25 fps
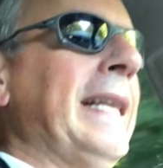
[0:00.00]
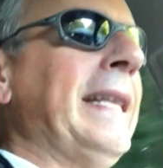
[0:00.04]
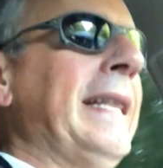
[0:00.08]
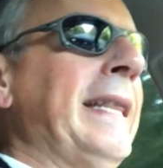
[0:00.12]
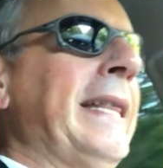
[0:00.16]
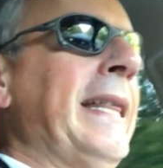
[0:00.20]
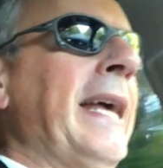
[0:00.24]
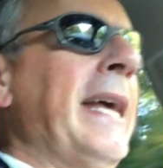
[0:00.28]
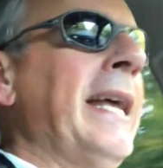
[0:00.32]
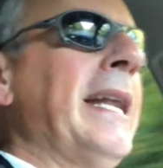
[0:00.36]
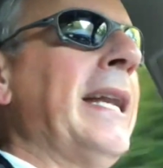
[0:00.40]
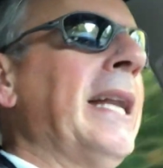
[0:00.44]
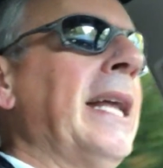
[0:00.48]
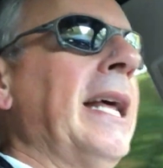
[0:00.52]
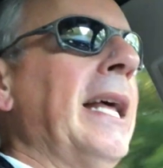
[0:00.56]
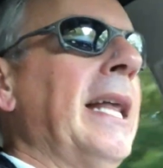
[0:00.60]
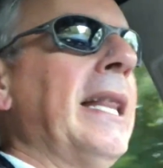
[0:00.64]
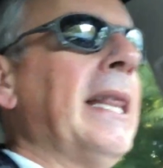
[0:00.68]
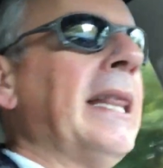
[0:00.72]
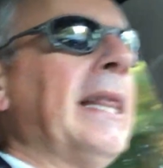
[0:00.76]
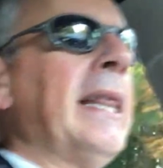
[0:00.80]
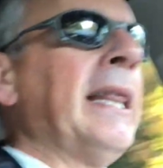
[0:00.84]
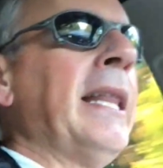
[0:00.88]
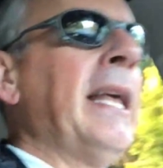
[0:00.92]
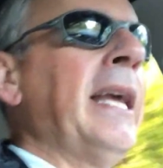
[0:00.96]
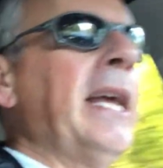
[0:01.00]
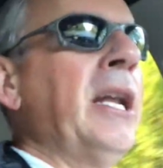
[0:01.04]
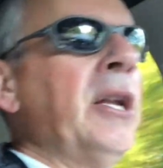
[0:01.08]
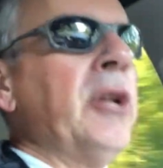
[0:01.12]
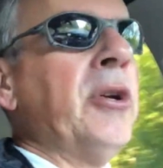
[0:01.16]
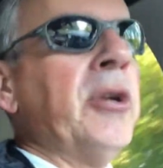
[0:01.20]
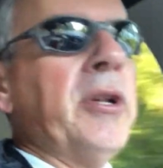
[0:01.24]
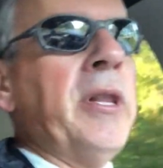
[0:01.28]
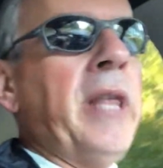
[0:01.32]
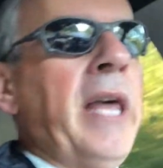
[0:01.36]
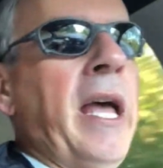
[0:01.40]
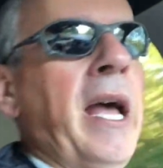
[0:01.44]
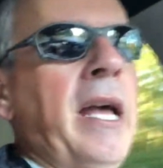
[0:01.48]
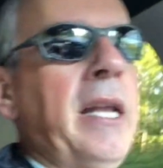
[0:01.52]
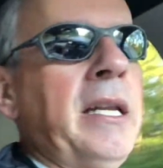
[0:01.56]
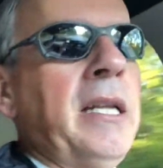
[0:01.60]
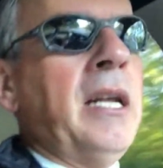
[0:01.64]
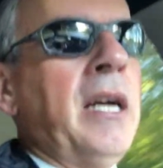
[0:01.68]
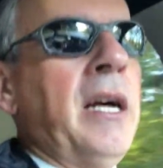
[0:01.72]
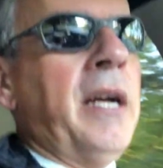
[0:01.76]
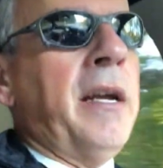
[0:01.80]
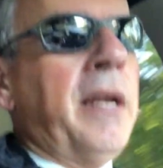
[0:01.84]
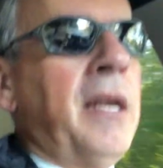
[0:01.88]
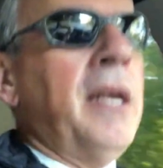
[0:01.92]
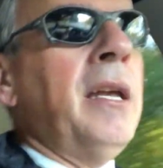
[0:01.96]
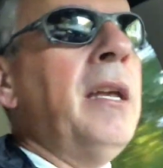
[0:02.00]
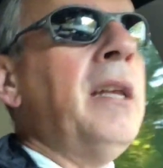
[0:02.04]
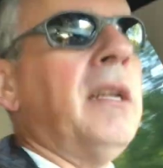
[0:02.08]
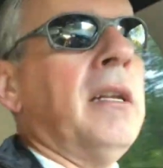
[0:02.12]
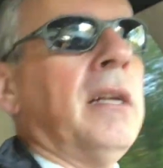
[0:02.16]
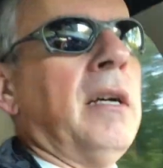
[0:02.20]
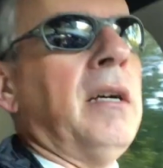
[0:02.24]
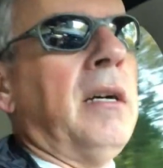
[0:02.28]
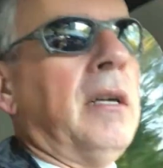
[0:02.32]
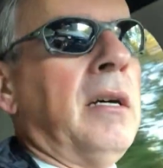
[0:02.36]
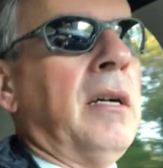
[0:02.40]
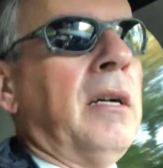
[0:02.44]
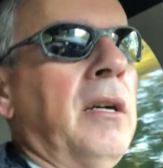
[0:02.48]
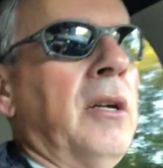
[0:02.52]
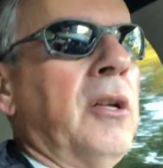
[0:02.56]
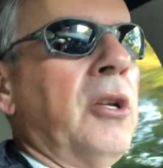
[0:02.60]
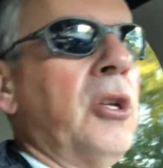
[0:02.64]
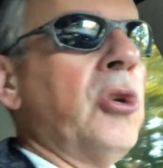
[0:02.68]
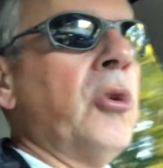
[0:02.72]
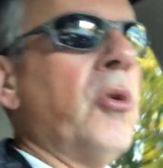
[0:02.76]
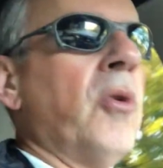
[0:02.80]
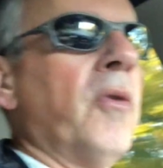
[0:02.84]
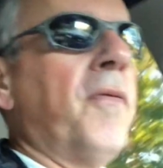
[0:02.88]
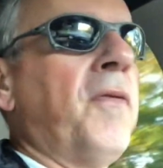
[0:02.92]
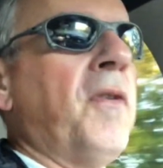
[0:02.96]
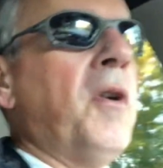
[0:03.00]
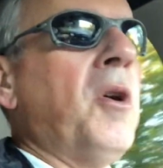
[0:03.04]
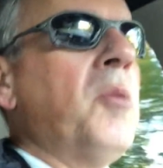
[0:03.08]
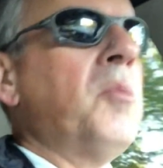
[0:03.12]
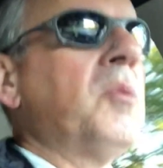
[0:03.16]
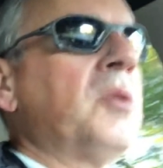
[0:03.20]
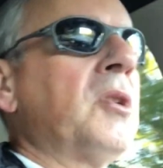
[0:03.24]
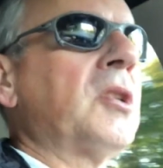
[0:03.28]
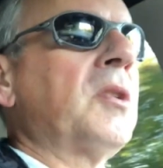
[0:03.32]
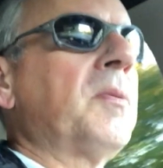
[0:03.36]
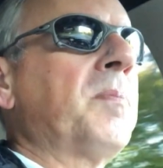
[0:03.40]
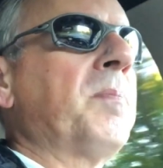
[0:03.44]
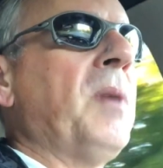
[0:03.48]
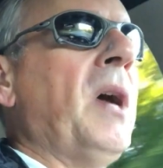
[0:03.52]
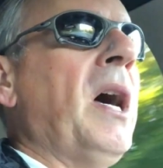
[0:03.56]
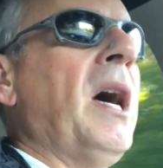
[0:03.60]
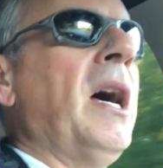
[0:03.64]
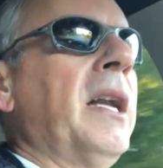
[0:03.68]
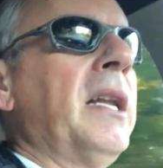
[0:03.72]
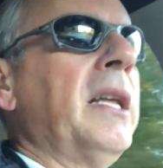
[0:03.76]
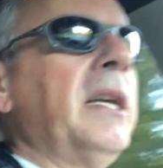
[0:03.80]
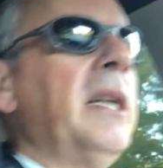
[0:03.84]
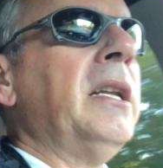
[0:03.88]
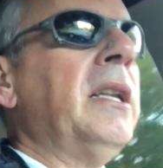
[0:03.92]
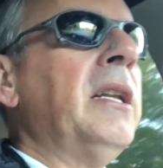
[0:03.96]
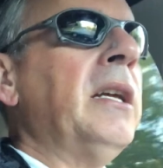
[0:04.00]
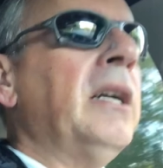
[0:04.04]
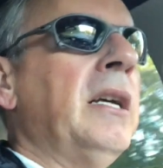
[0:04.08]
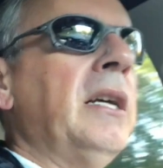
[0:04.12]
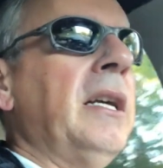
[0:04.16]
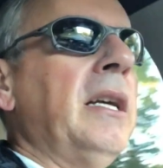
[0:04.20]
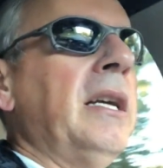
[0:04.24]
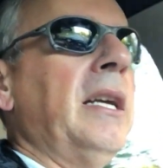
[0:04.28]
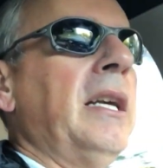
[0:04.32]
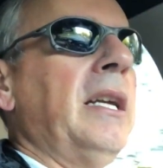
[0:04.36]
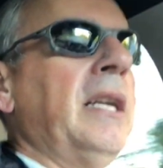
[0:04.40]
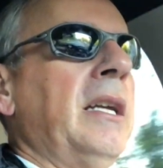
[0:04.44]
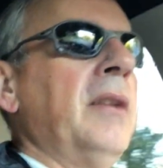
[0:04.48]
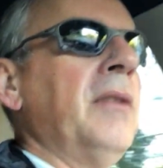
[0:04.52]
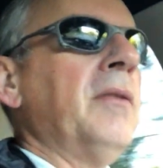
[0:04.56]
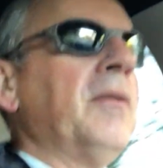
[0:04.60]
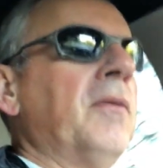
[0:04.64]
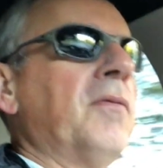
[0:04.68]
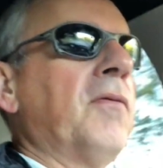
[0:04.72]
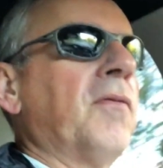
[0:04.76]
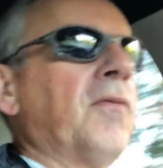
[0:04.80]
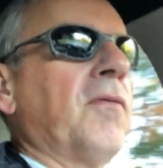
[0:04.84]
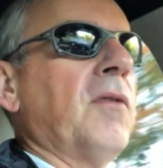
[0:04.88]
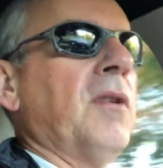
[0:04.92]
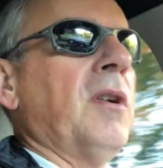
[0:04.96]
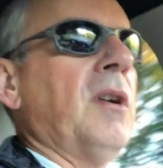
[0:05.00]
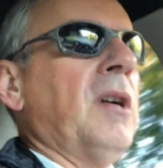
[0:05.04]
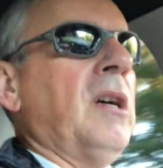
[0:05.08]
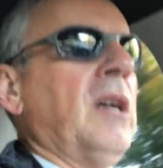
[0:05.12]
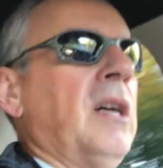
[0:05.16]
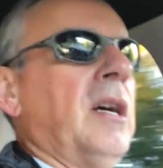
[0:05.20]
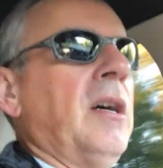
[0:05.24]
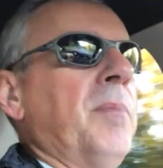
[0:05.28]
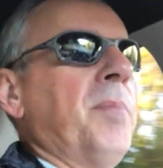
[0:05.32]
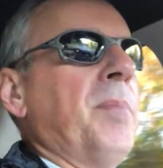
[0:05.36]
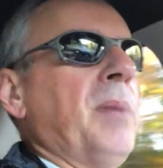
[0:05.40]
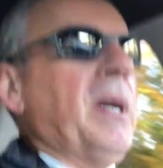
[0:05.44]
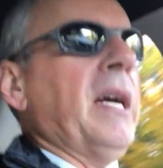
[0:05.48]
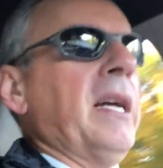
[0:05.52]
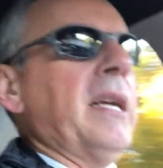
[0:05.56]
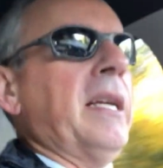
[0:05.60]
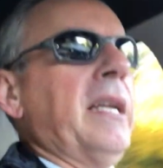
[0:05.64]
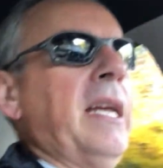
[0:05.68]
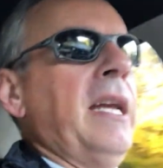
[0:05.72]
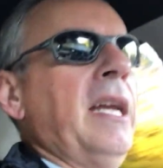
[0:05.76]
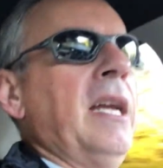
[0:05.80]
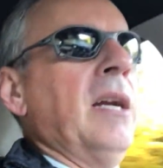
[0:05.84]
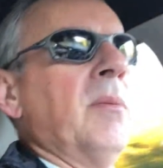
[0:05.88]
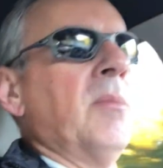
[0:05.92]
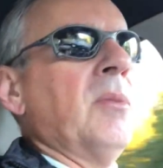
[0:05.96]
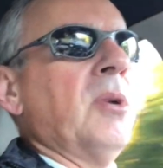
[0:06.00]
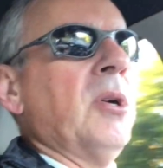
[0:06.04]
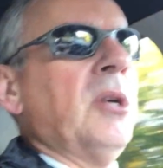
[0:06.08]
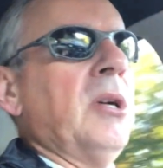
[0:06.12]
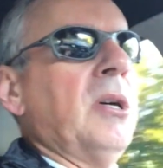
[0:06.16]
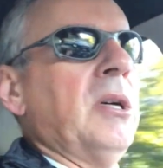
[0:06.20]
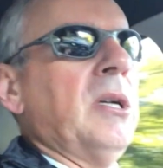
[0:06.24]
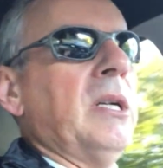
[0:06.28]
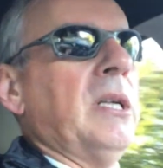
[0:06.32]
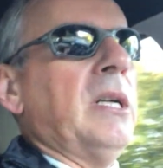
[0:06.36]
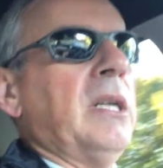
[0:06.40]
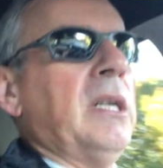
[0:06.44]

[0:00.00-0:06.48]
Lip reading: Then later that night, UFO was spotted by a camera